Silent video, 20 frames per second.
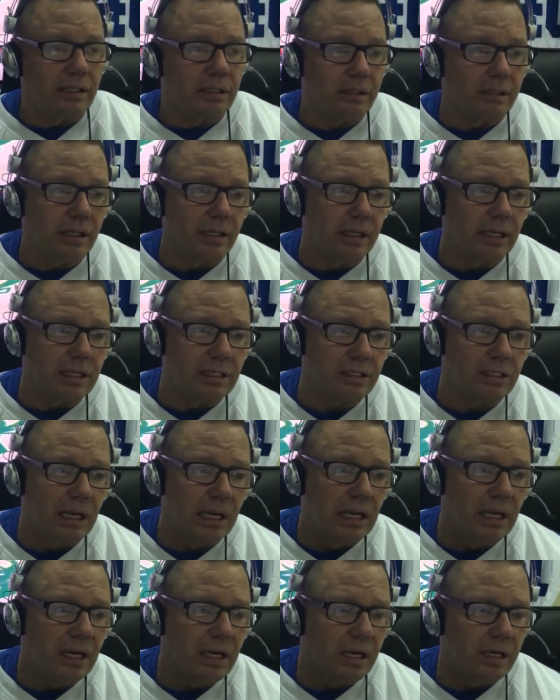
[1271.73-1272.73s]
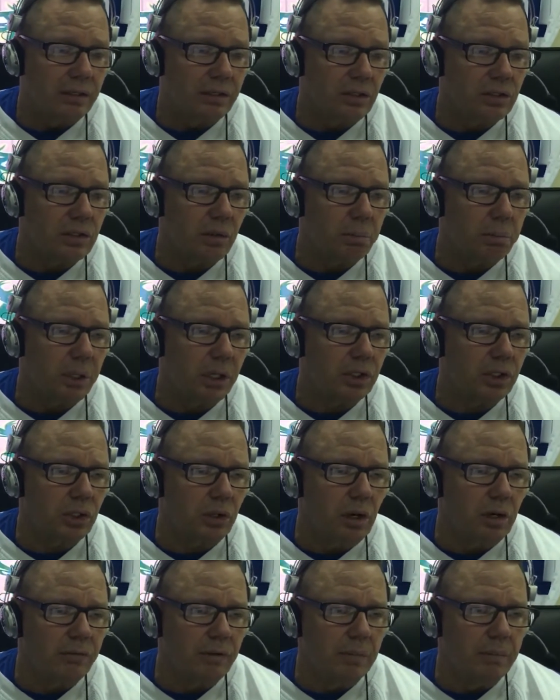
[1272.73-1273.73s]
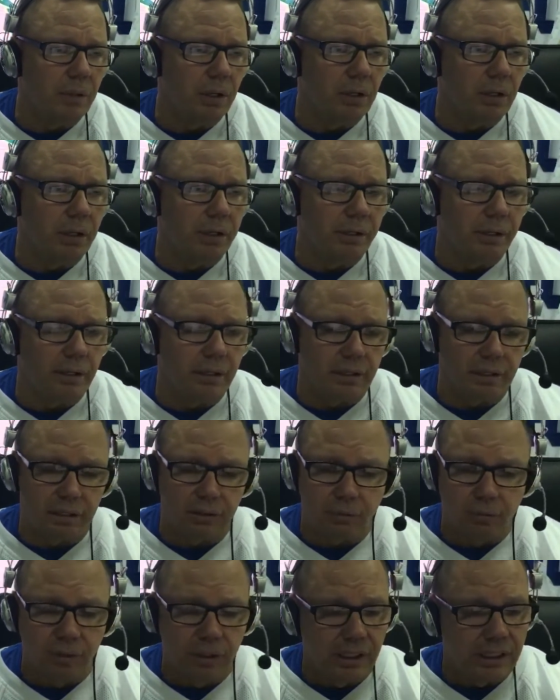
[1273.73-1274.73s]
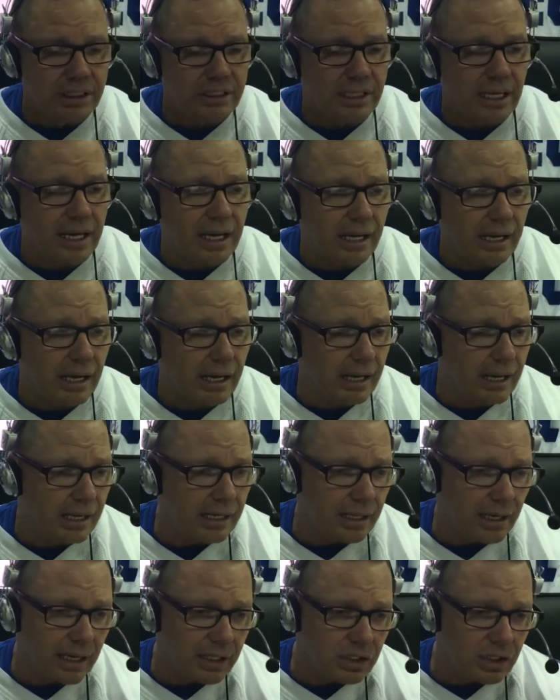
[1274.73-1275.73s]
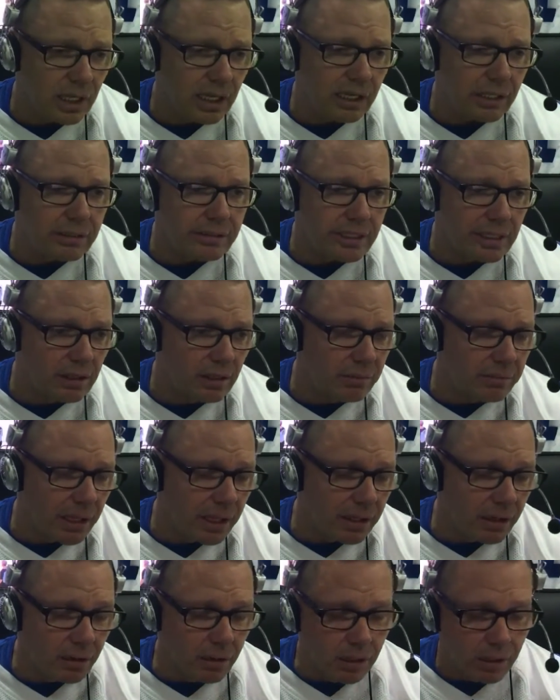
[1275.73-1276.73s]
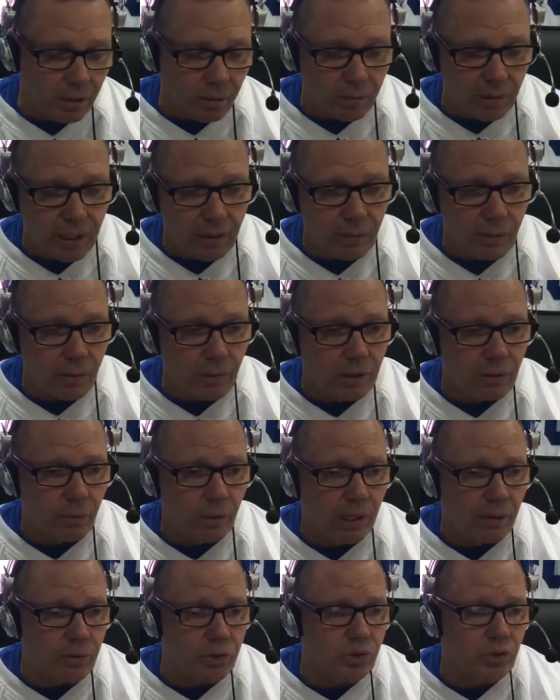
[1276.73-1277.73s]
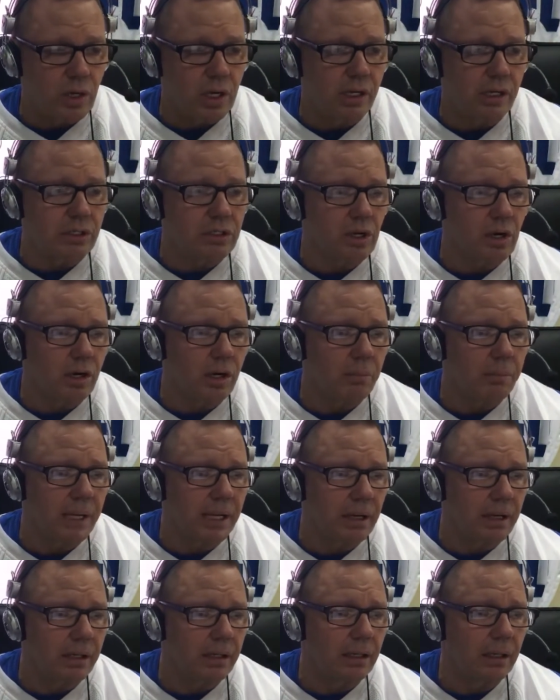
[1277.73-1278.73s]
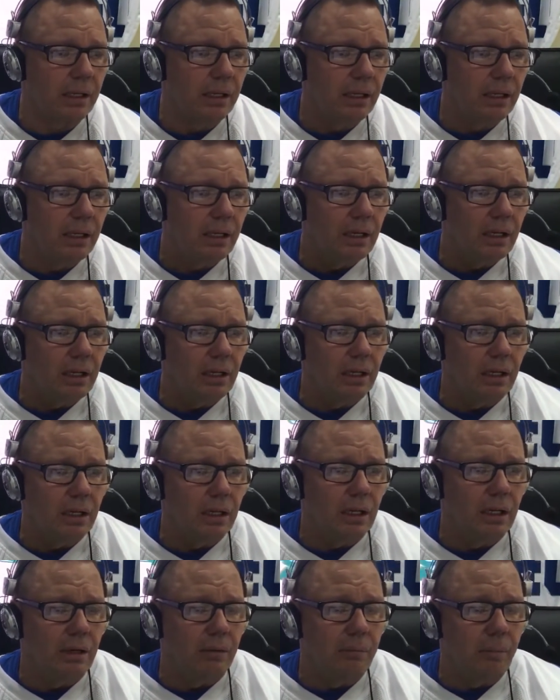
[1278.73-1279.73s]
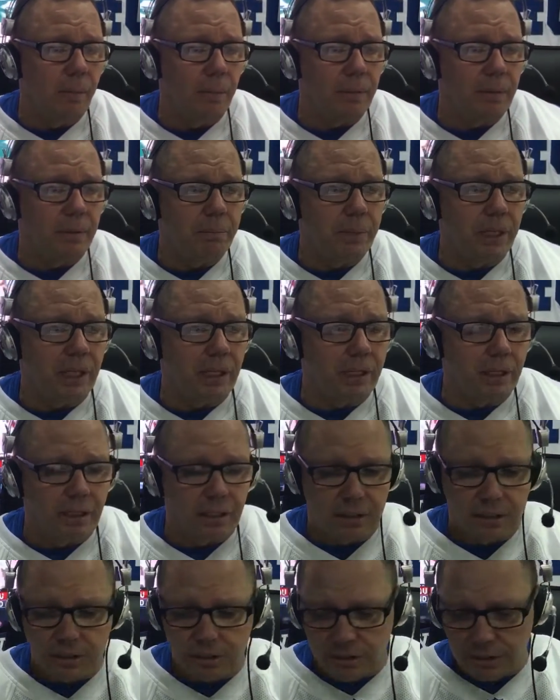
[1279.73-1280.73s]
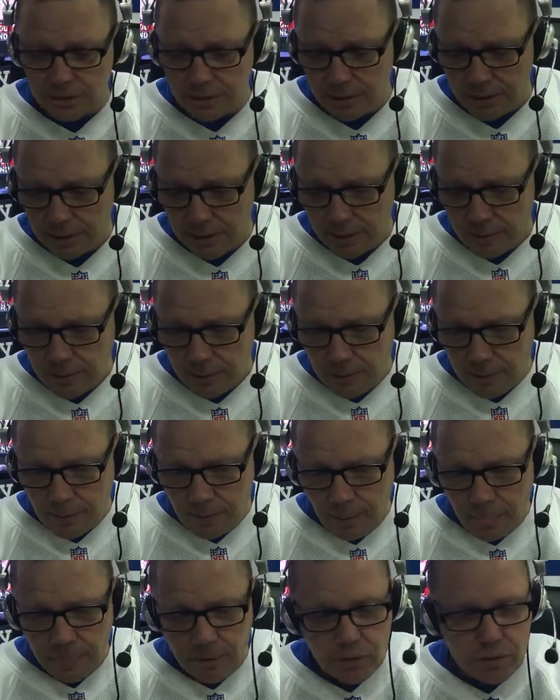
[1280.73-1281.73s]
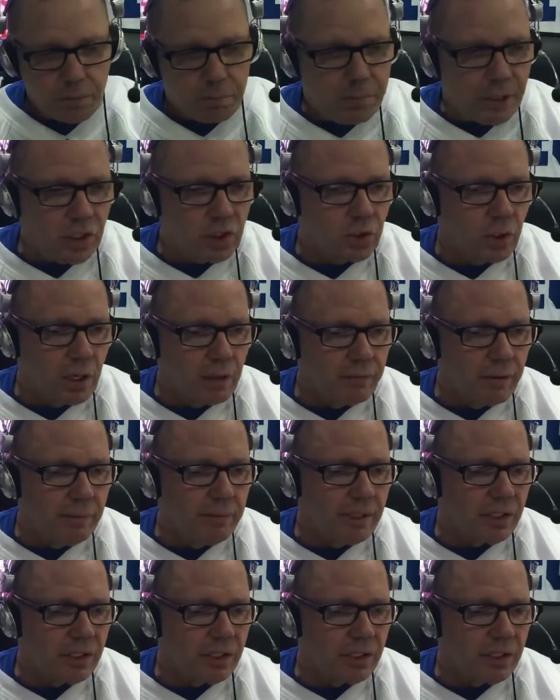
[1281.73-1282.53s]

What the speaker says: Denise, there's a picture of him on. It really sad. I actually had a tear in my eye earlier when I was trying to talk about it, because there's a picture of him.